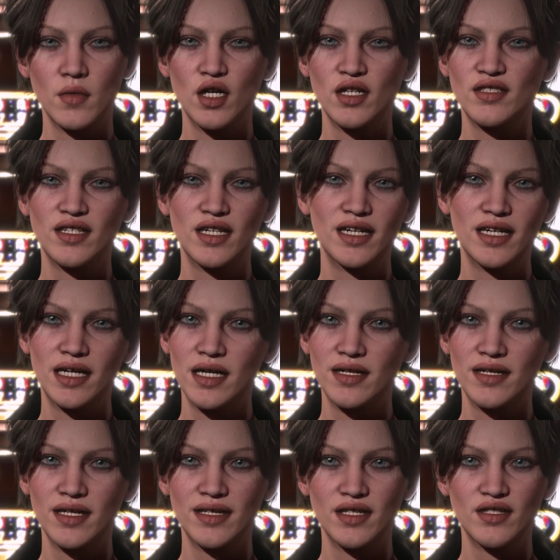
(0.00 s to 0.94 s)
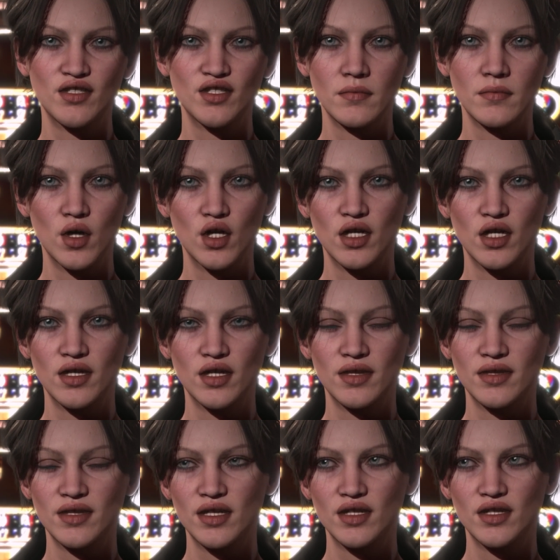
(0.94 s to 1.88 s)
Personally, I think they should have broken
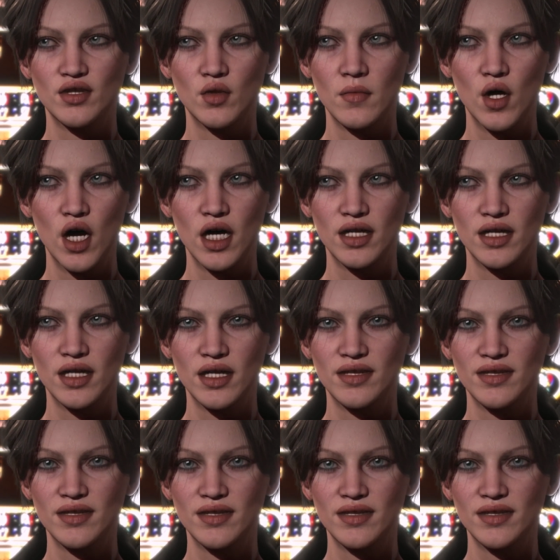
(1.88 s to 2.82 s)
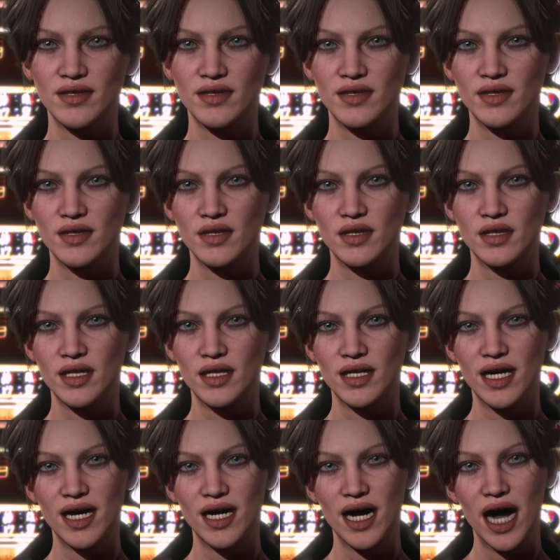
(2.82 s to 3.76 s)
those into 2 products.
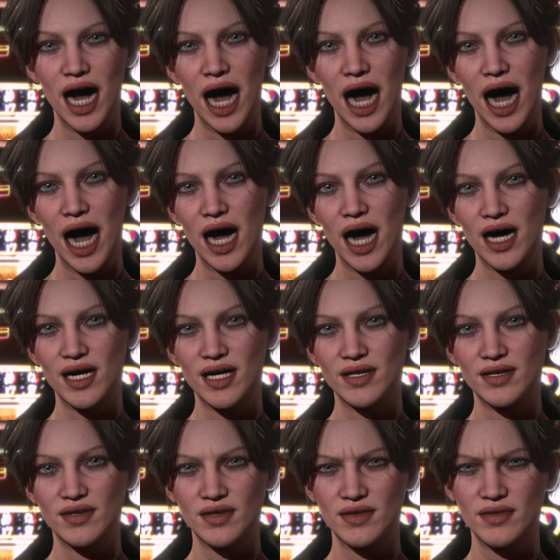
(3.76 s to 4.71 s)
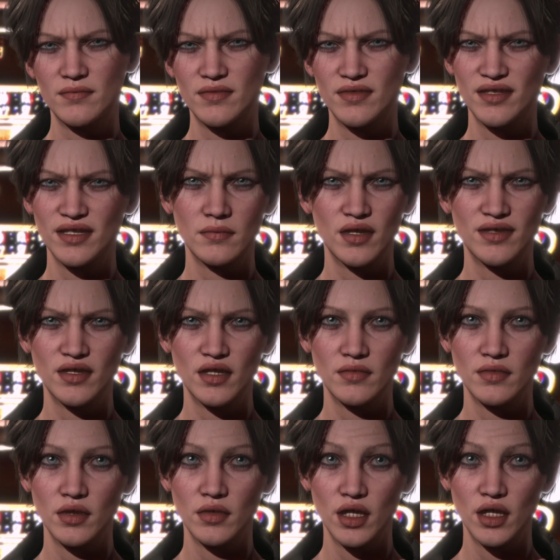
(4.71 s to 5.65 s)
And I don't see
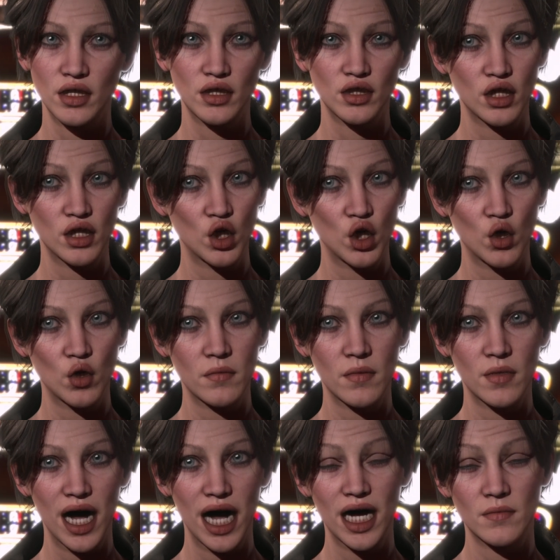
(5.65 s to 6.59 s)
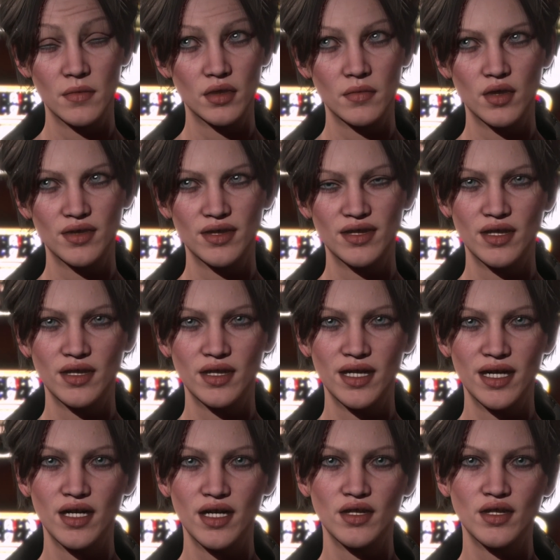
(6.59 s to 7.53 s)
myself using the toon maps, but there you
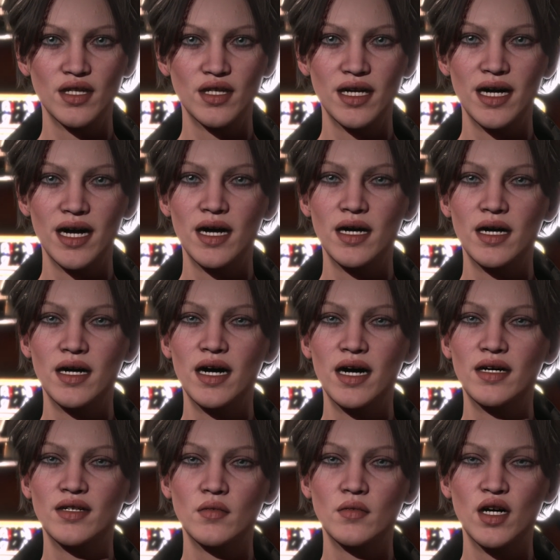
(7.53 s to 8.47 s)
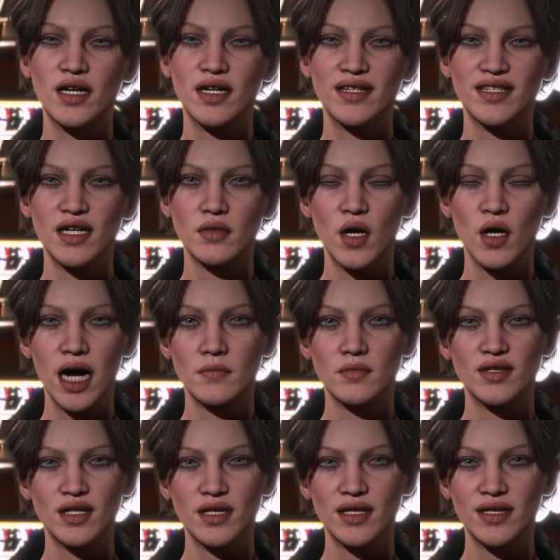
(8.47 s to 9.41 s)
go. The realistic
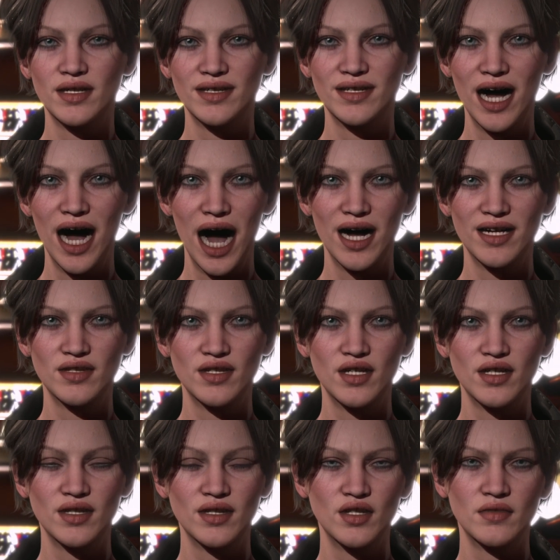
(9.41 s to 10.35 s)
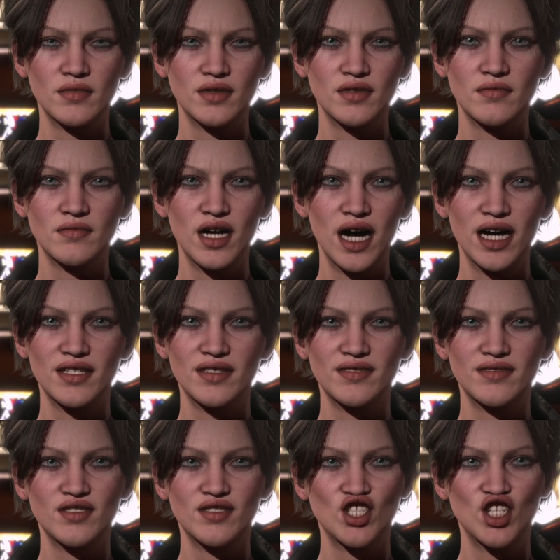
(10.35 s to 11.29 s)
maps in this add-on are for
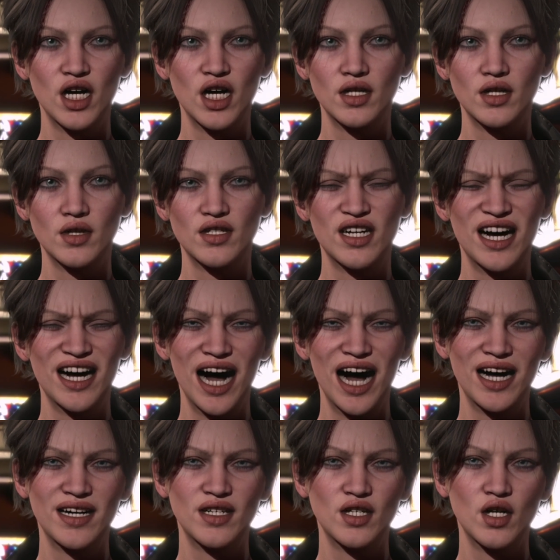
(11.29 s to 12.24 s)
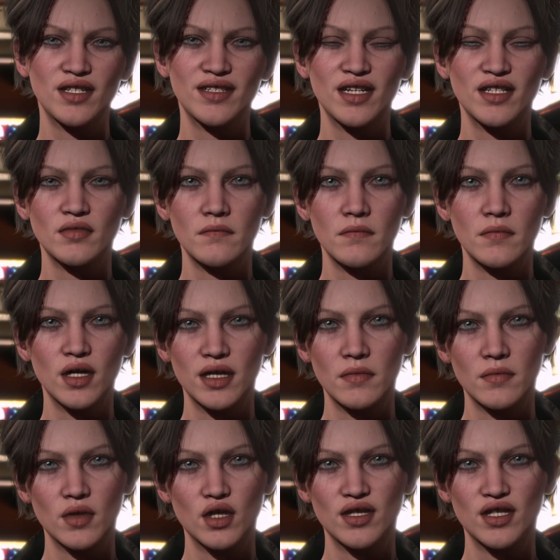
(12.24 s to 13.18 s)
5 general categories of
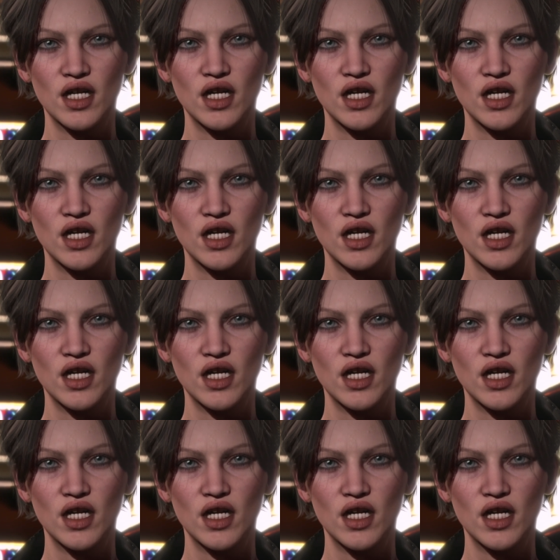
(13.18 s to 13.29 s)
people.